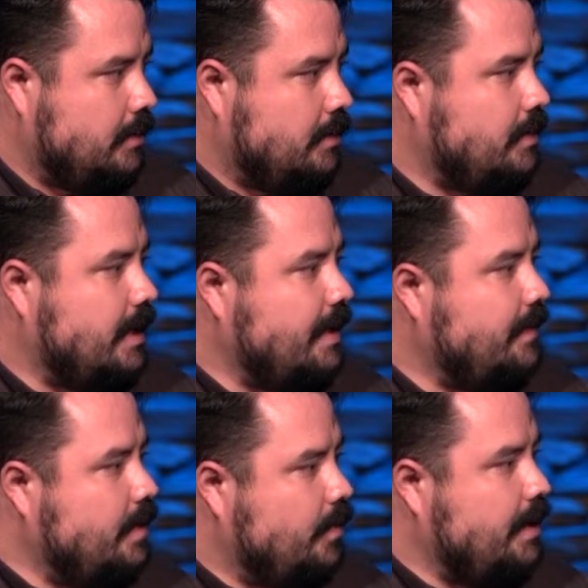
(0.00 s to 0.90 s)
You can't
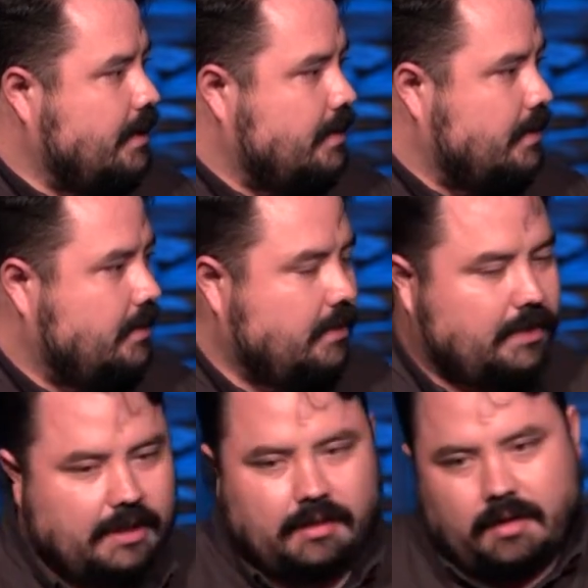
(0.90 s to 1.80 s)
be weak. You
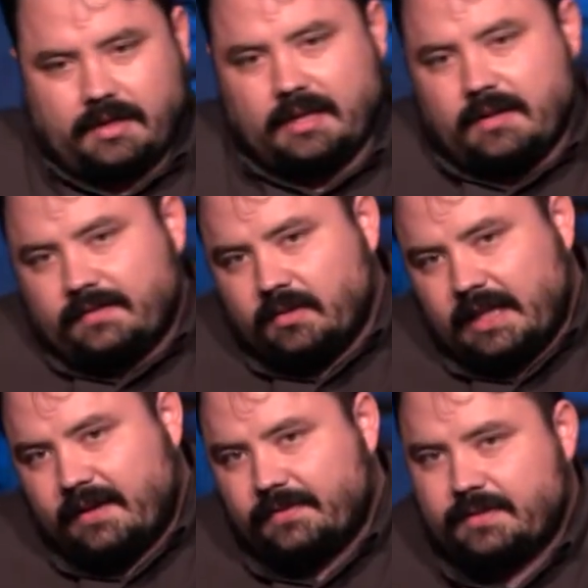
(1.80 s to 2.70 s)
have to
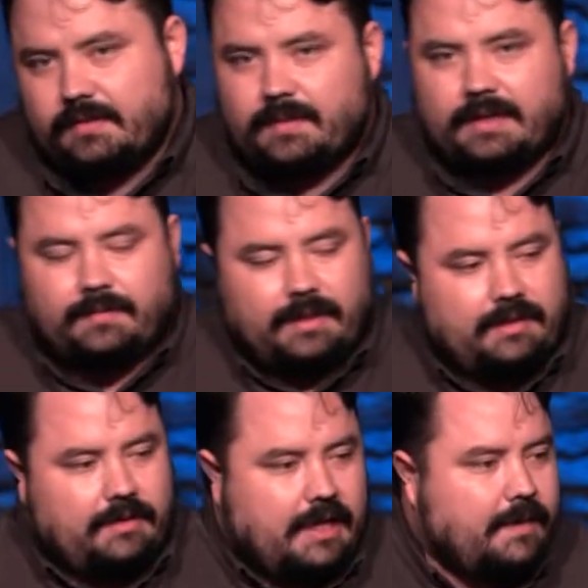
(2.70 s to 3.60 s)
allow for stupidity, but
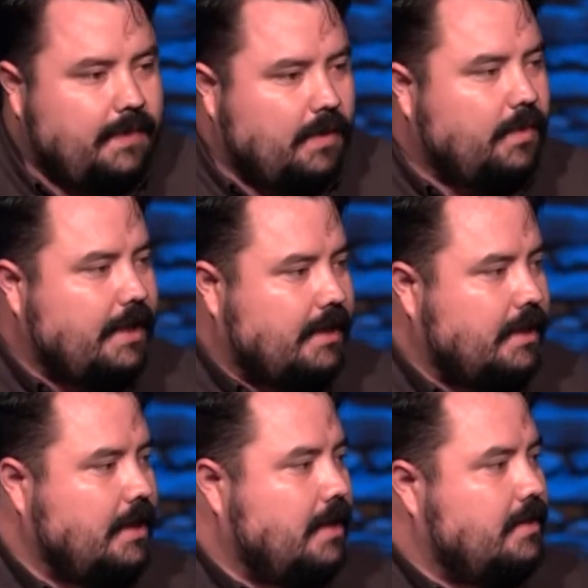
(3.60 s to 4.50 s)
you can't be weak.
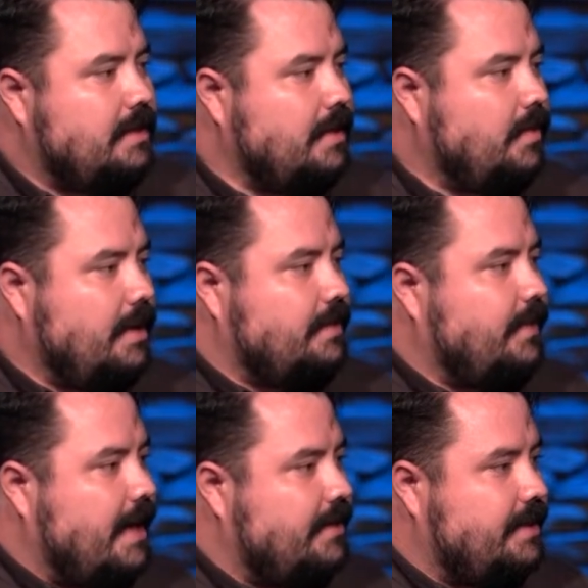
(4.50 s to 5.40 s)
You see, what his
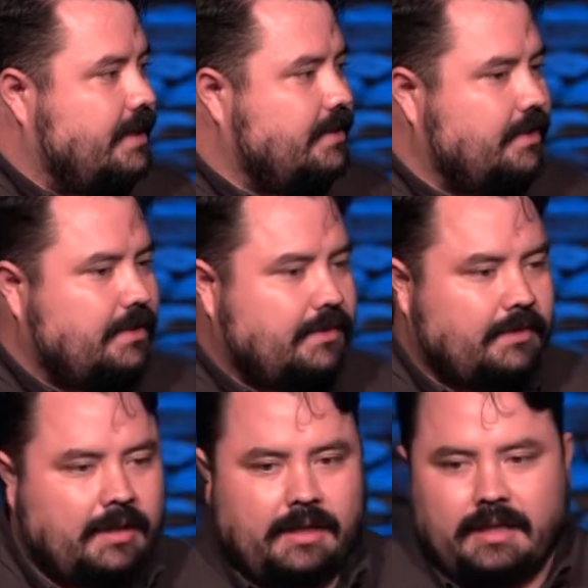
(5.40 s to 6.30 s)
father didn't
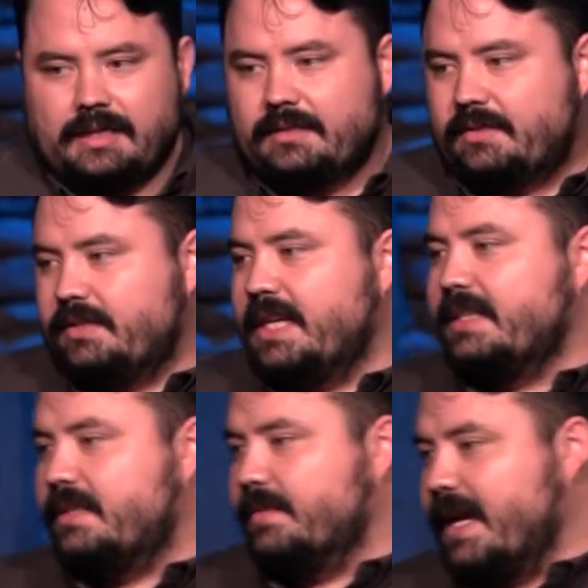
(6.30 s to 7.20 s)
do is
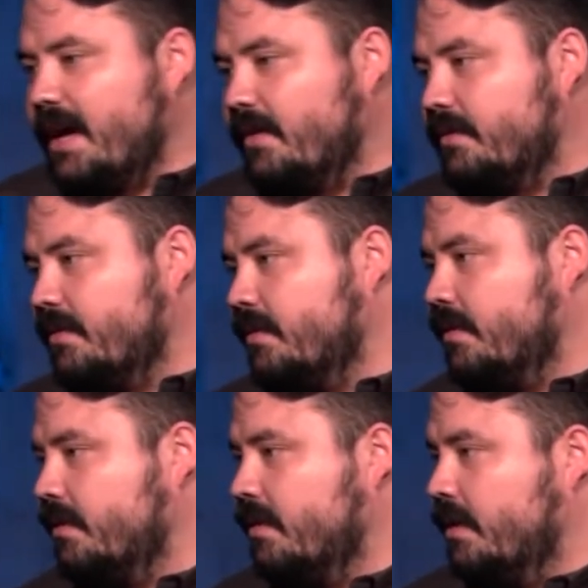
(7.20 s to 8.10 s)
chase him down
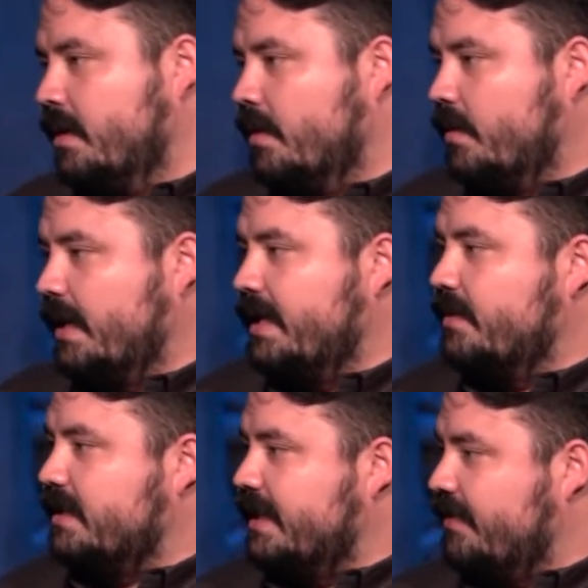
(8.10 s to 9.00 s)
while he
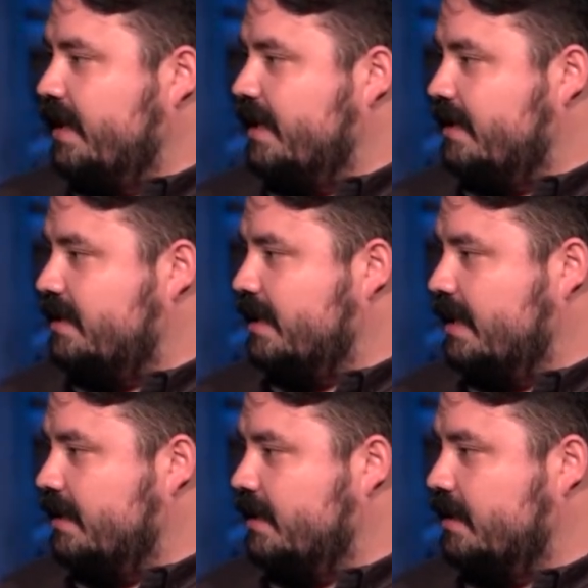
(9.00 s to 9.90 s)
was living in his
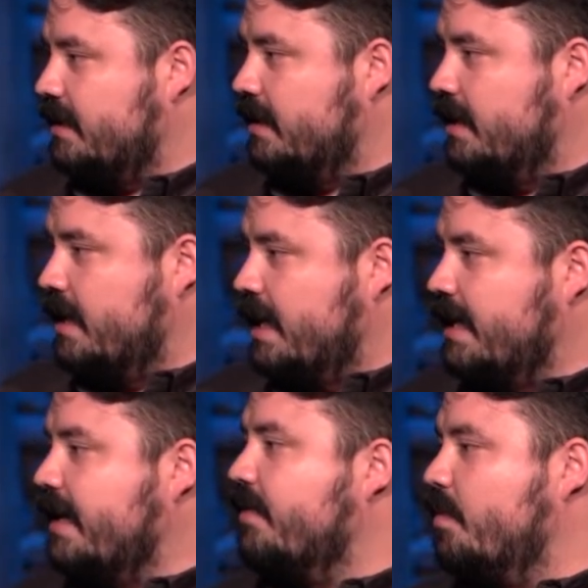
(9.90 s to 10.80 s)
sin
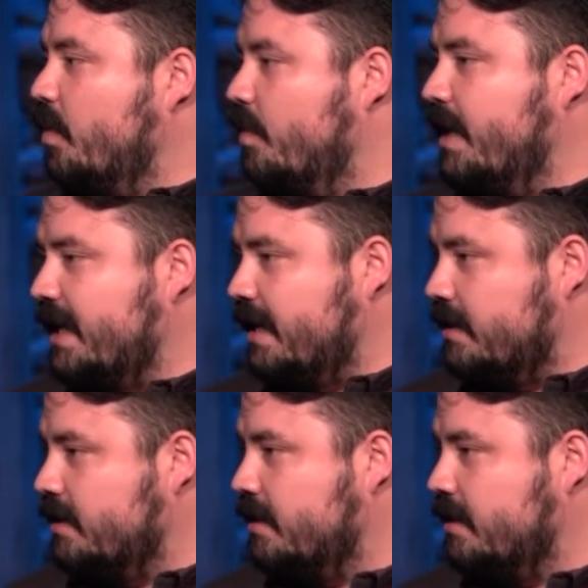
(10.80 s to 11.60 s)
and give him more money.